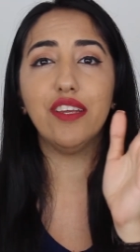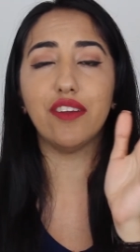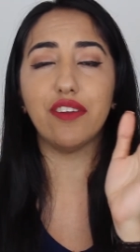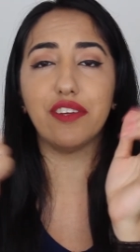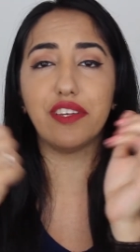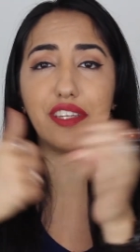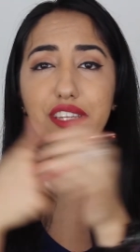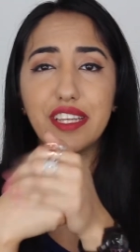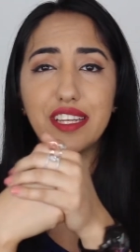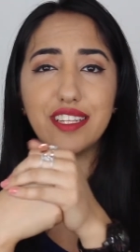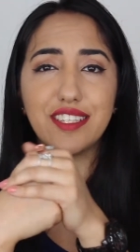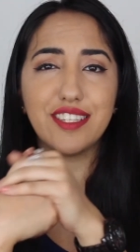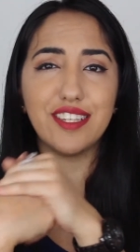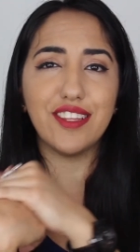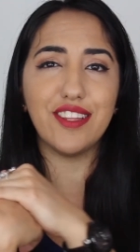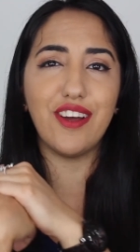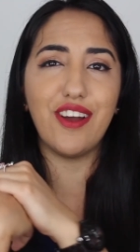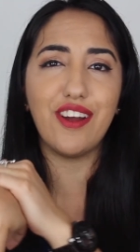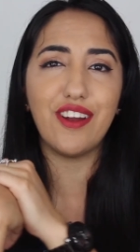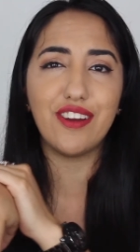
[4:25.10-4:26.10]
your
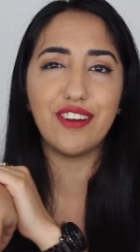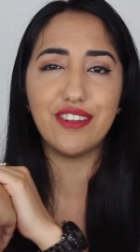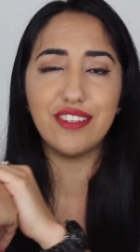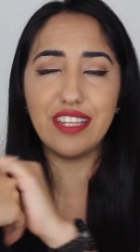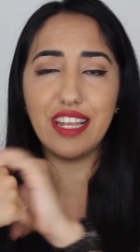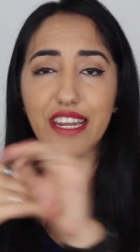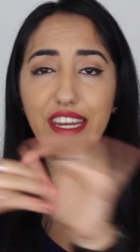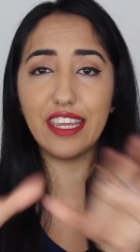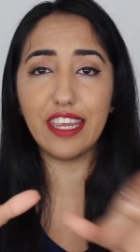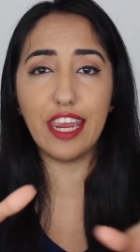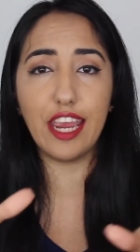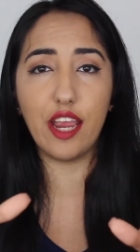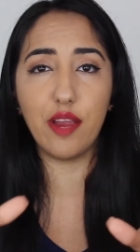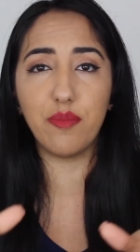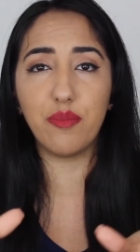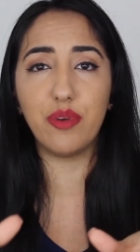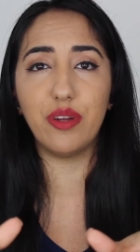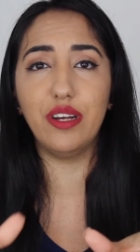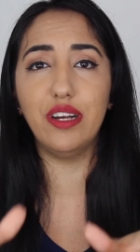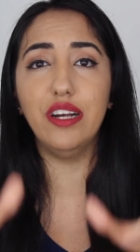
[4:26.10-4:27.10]
DSLRs, any
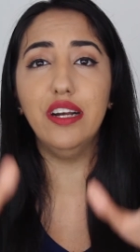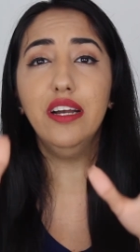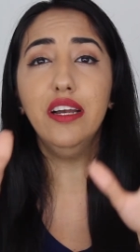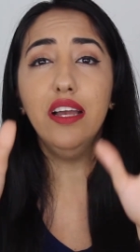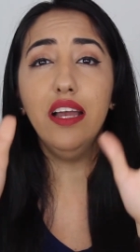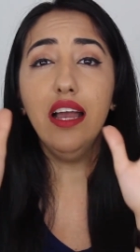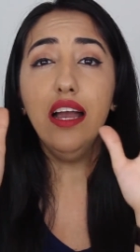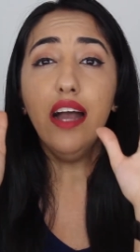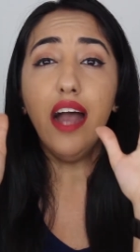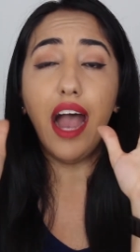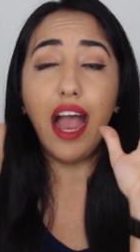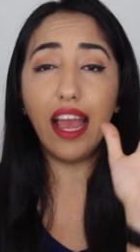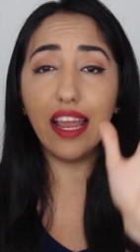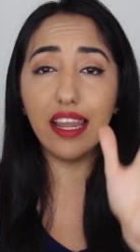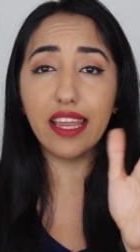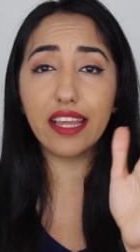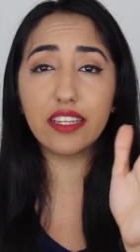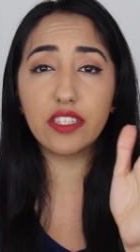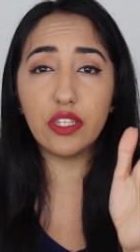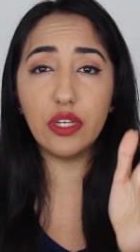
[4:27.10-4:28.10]
camera. I
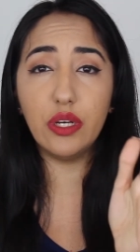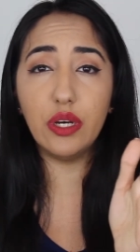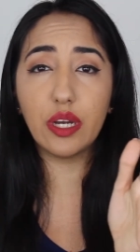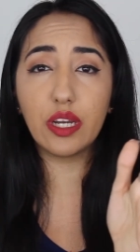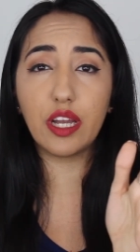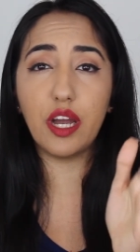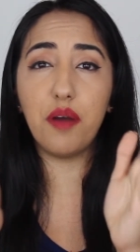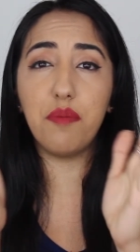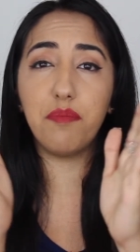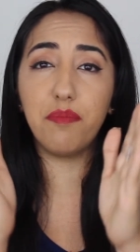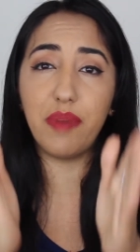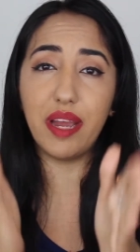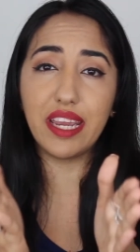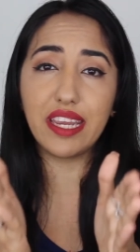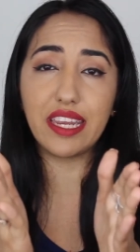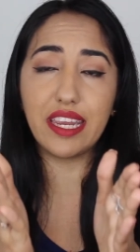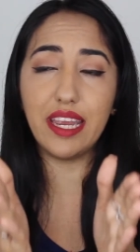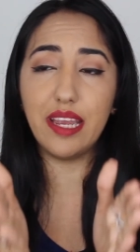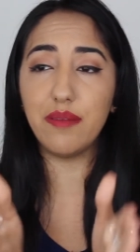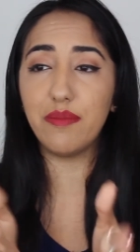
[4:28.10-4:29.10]
like to hook up
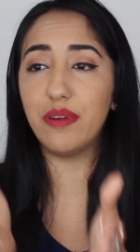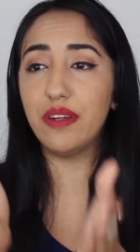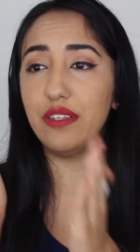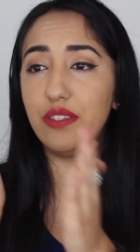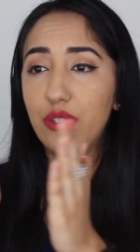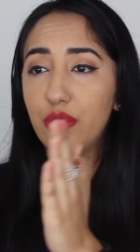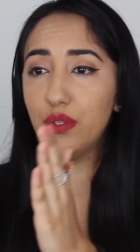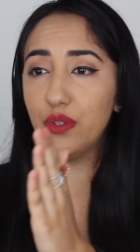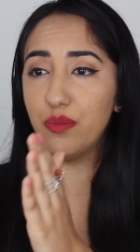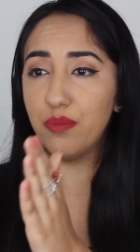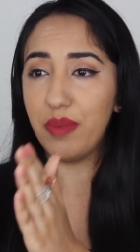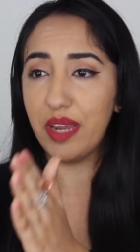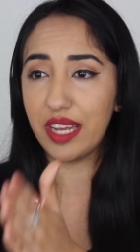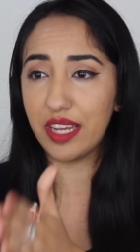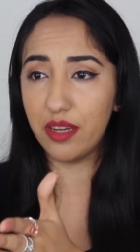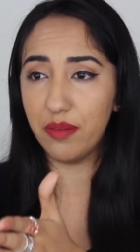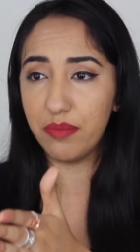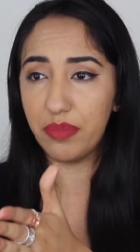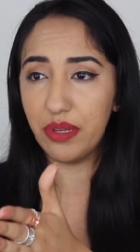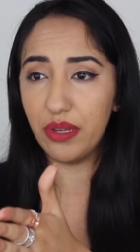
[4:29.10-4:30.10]
my camera to my
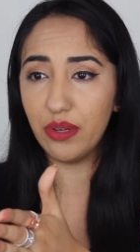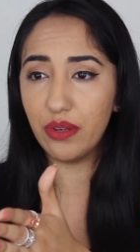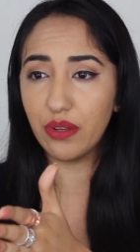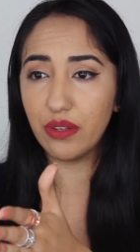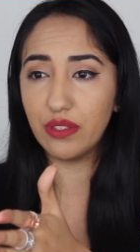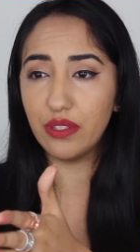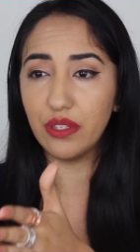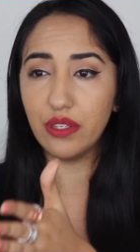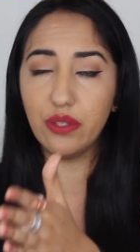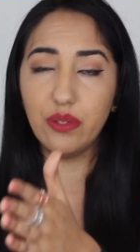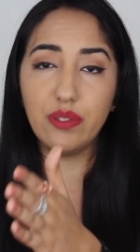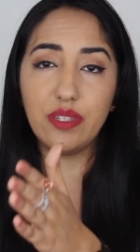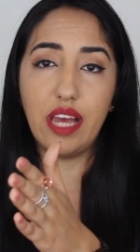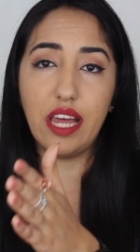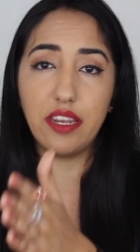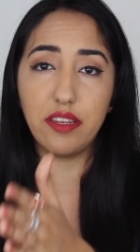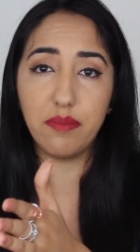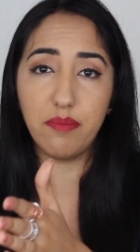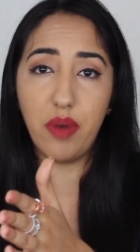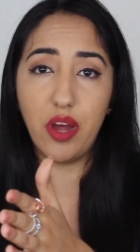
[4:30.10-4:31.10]
computer to use
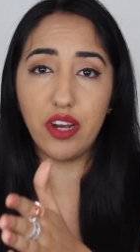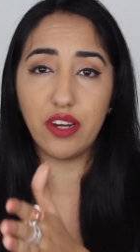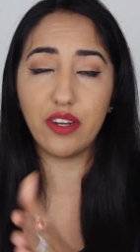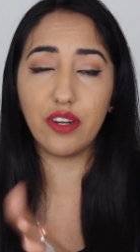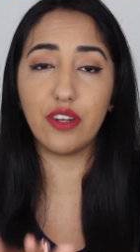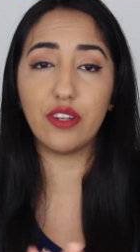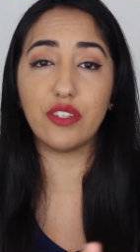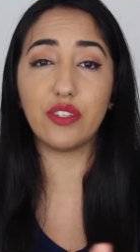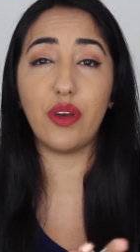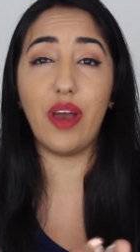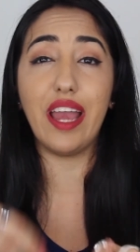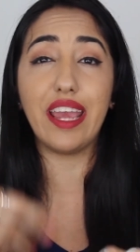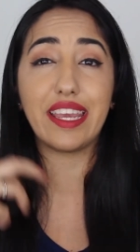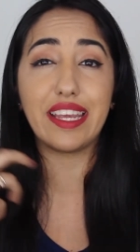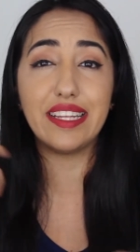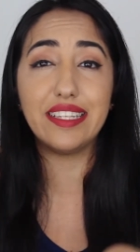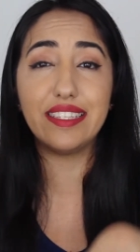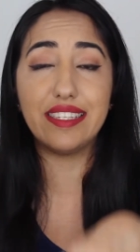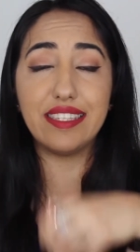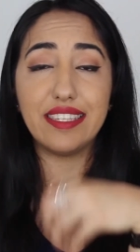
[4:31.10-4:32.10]
on the monitor so I
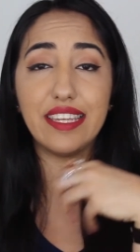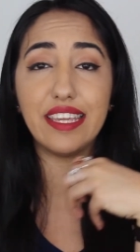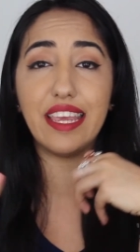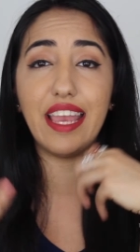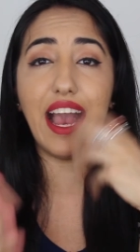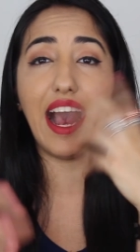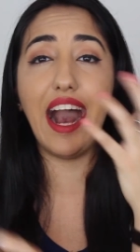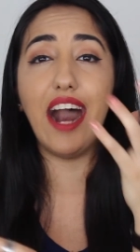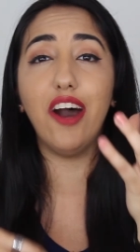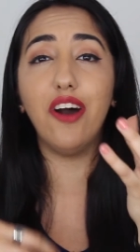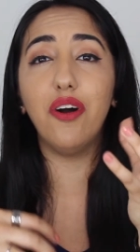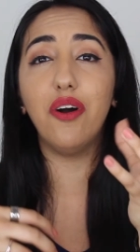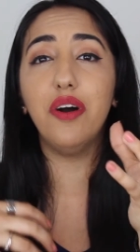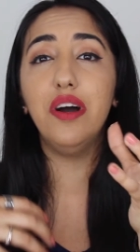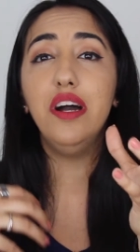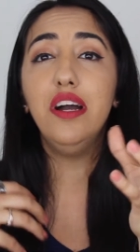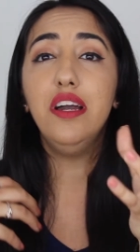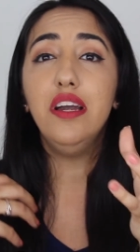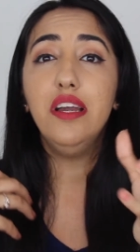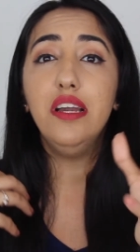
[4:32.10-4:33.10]
can see
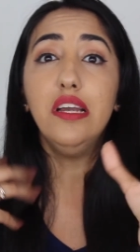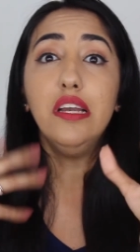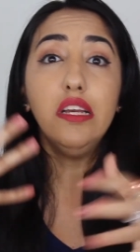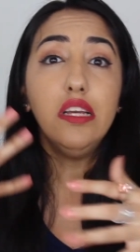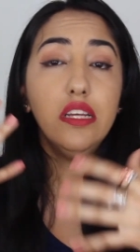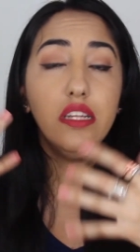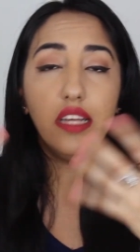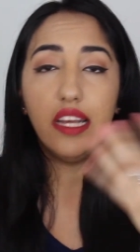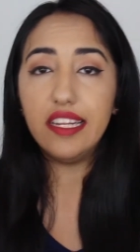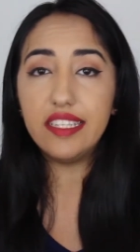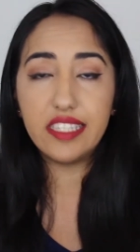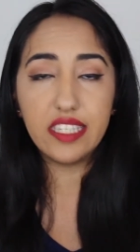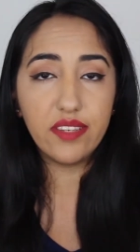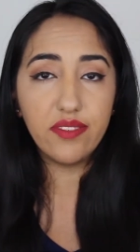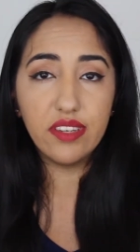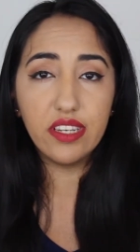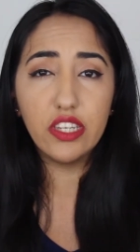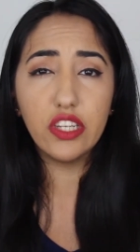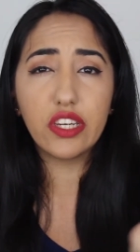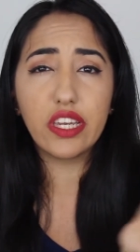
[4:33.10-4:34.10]
how it's
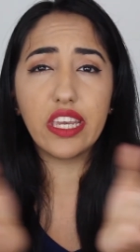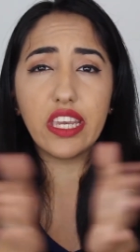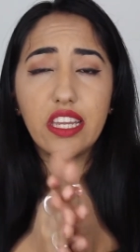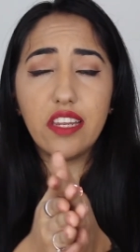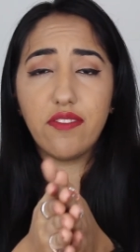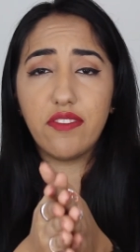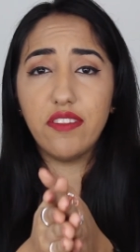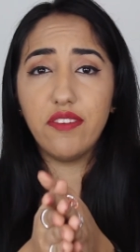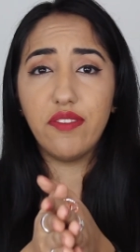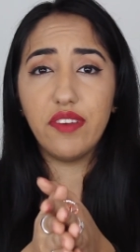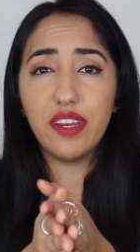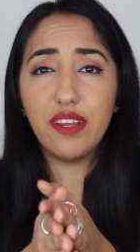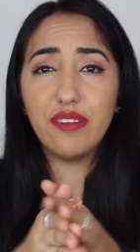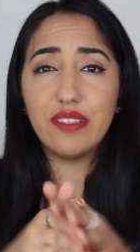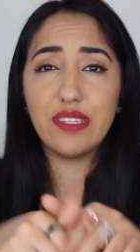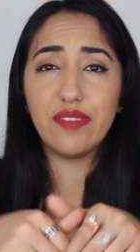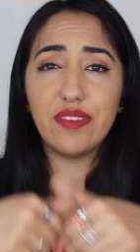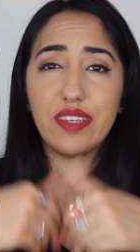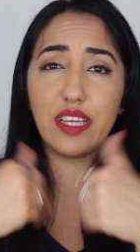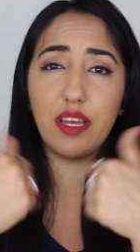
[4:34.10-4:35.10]
even looking and if the video
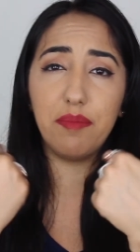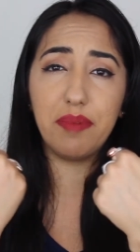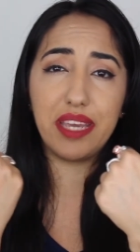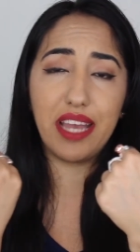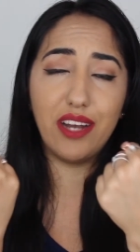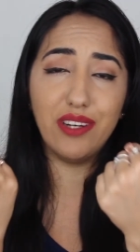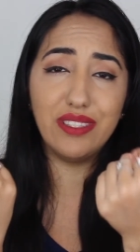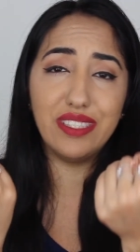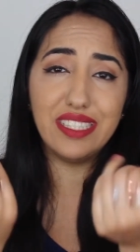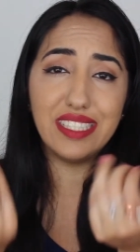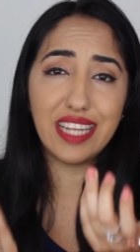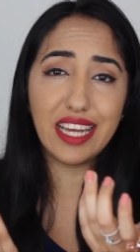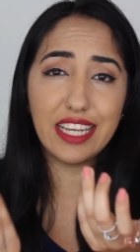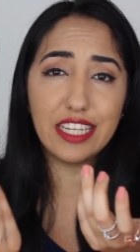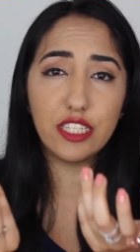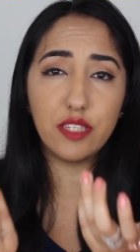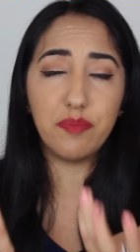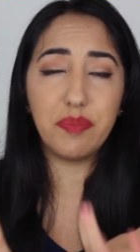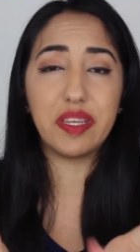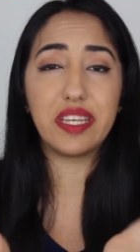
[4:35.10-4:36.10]
is even coming out
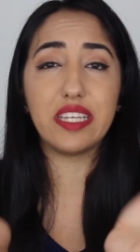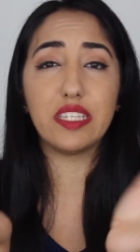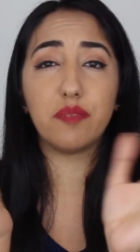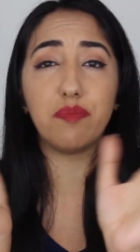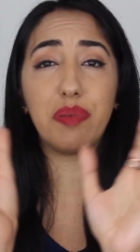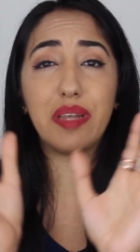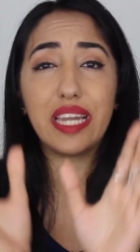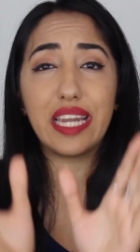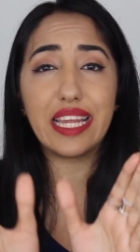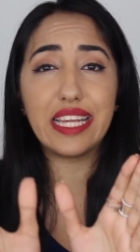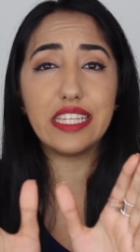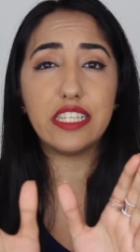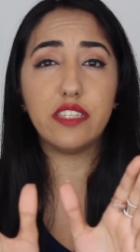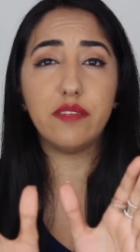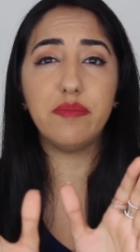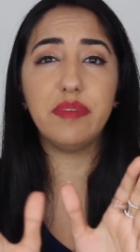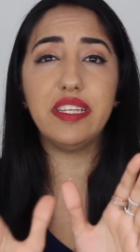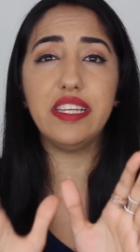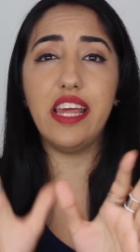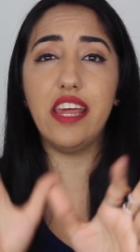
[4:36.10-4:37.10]
nice, because
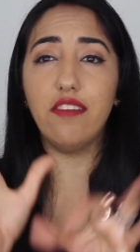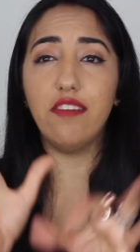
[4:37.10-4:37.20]
placement